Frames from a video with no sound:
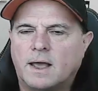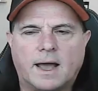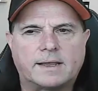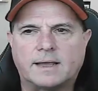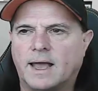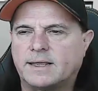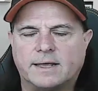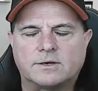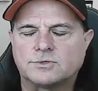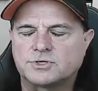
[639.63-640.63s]
I
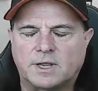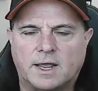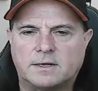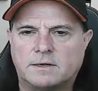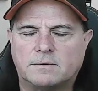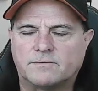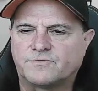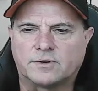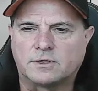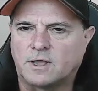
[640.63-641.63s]
can't understand it.
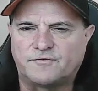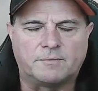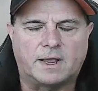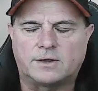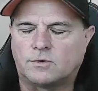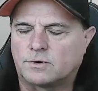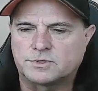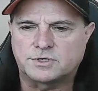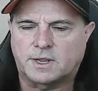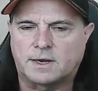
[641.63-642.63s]
For the life of me, I don't
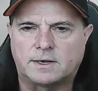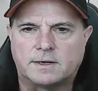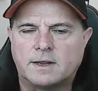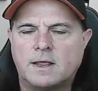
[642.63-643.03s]
understand it.